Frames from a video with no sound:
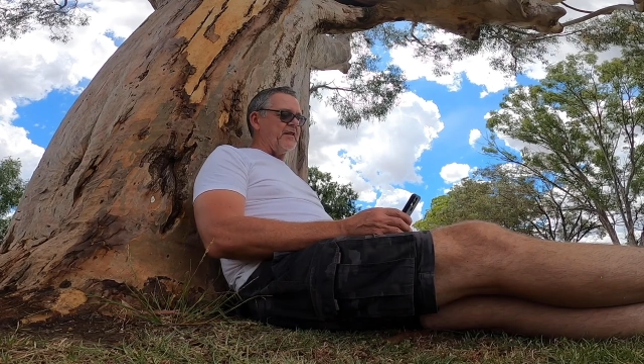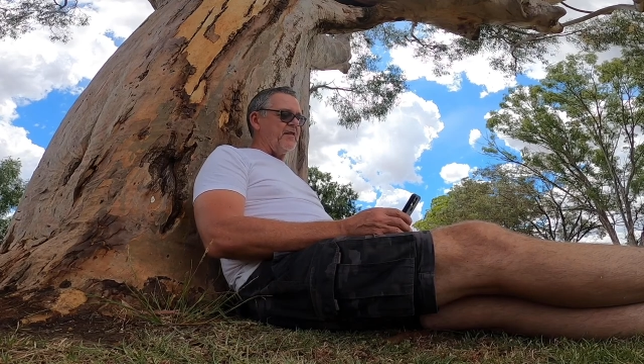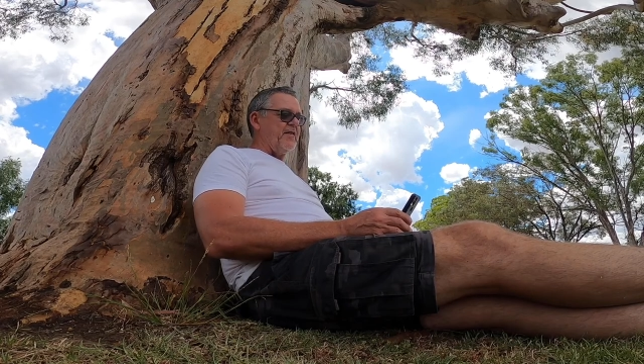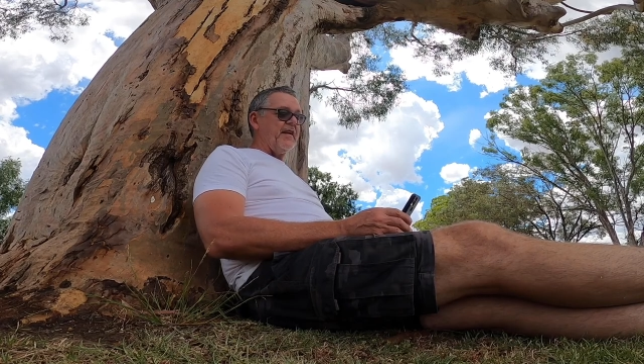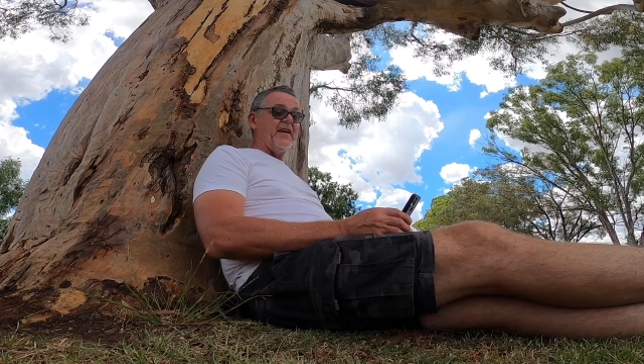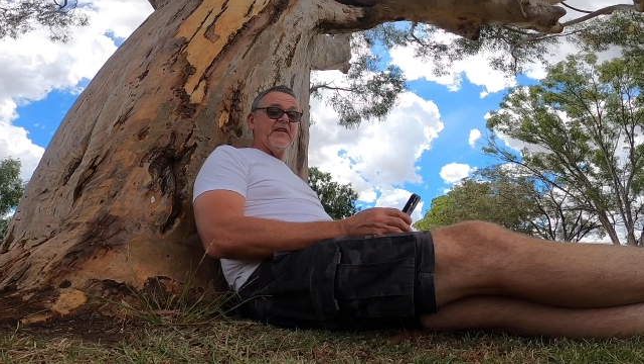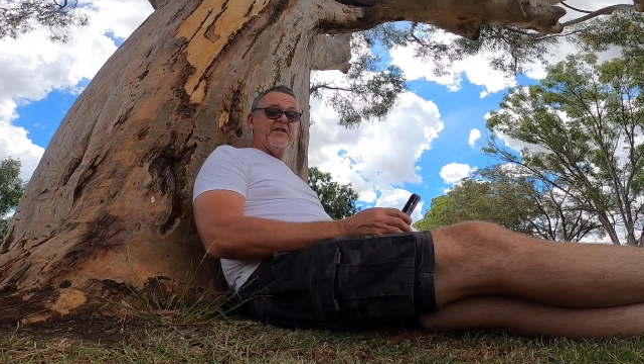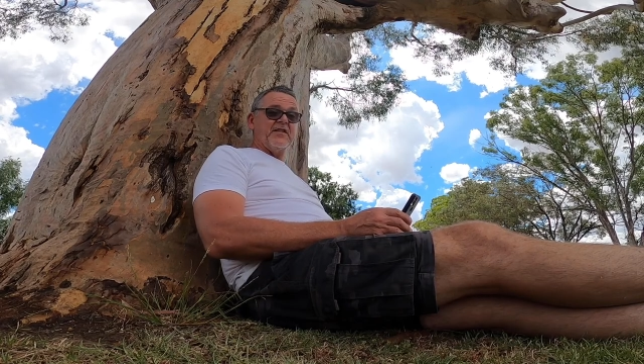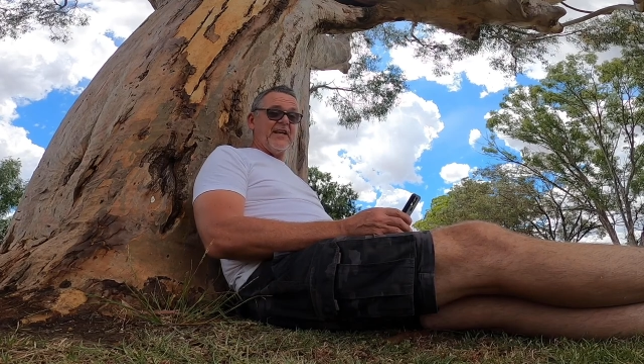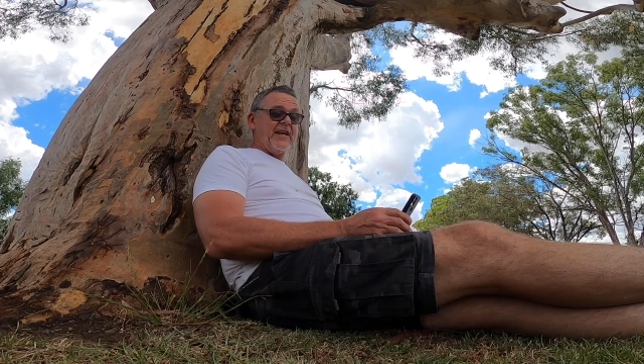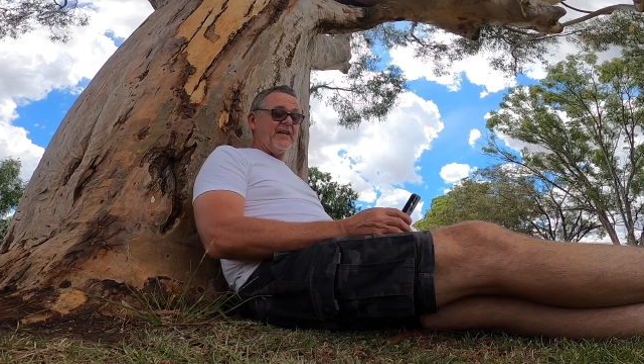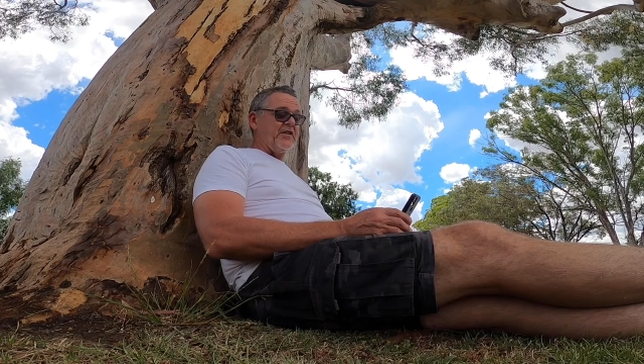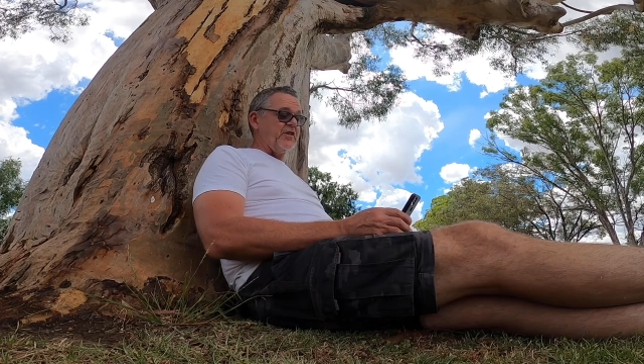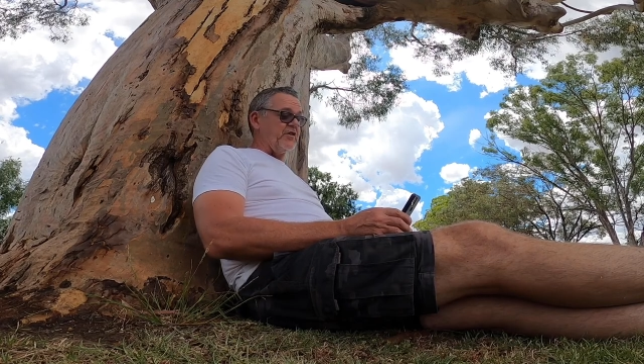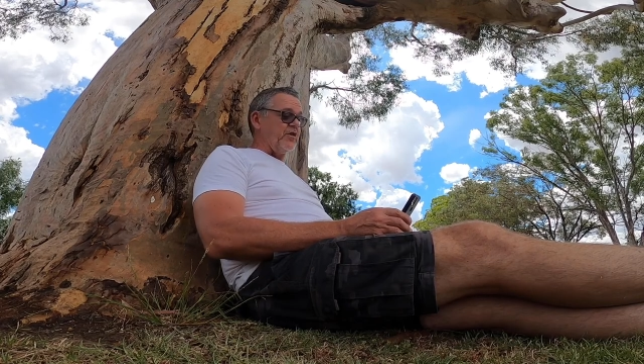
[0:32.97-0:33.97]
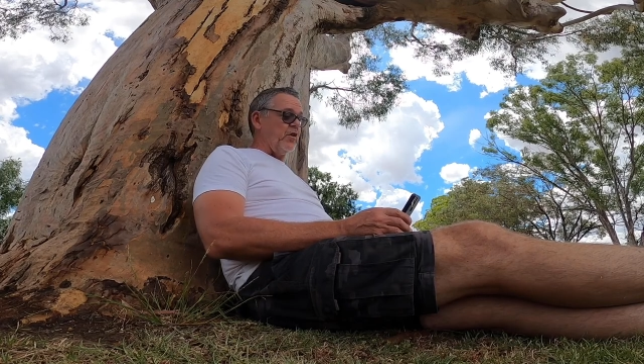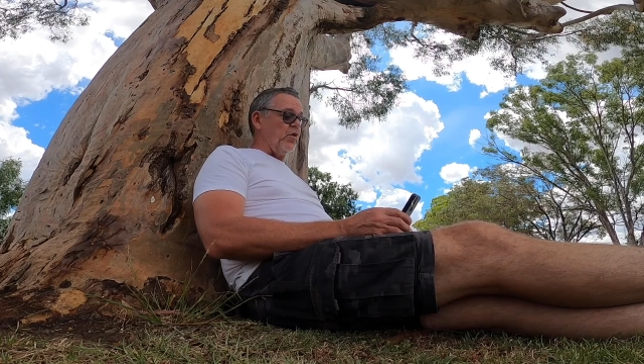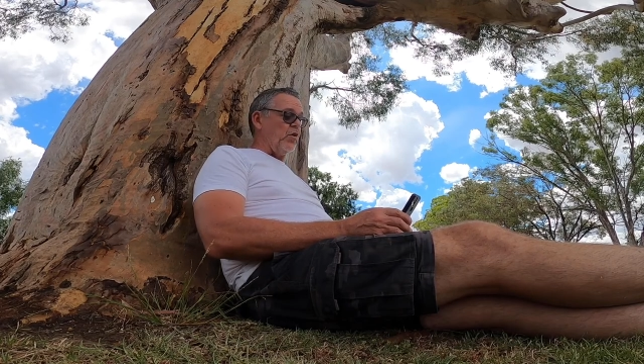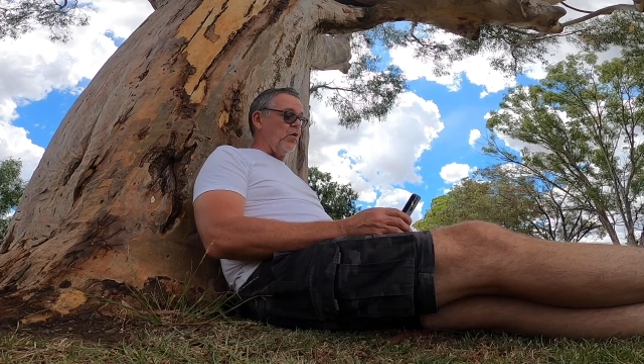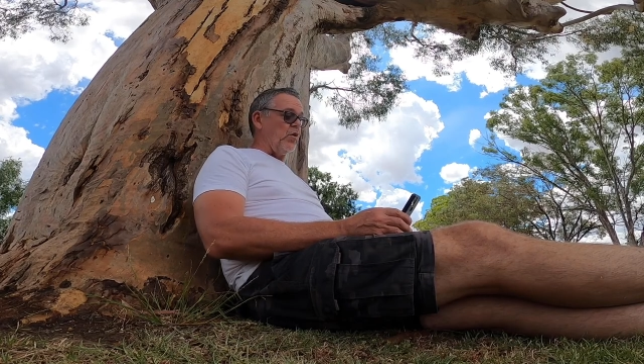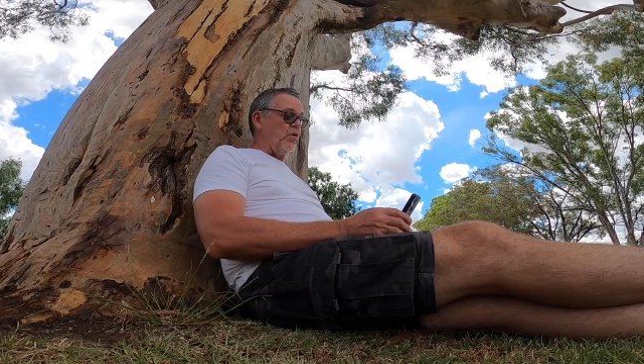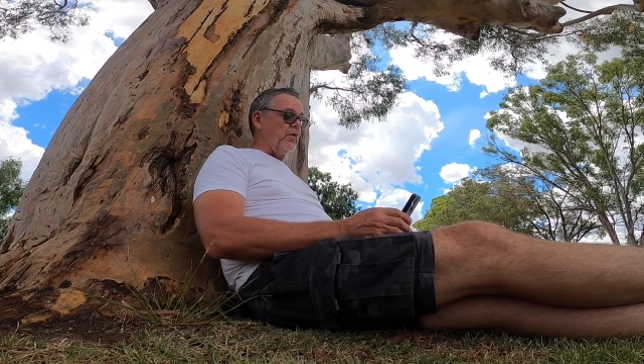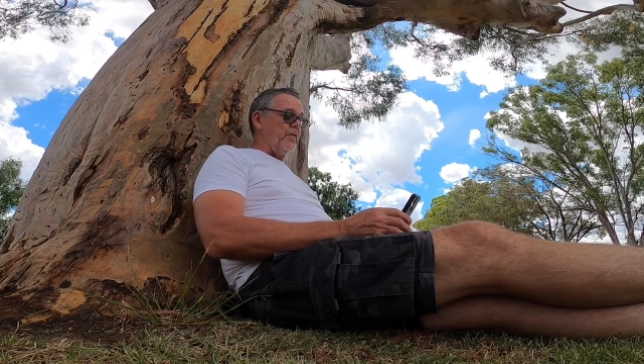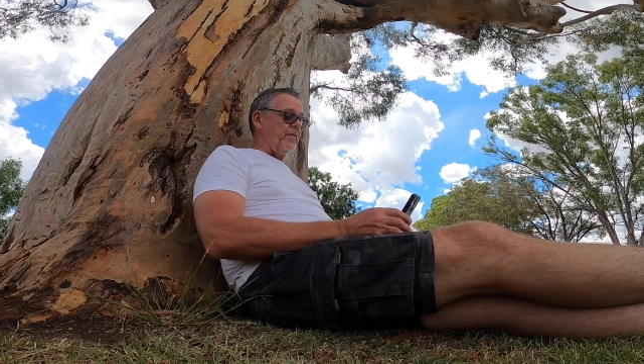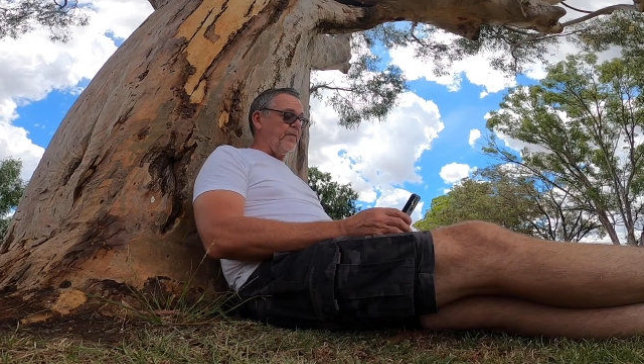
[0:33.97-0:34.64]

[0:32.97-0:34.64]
and think it's nature's law,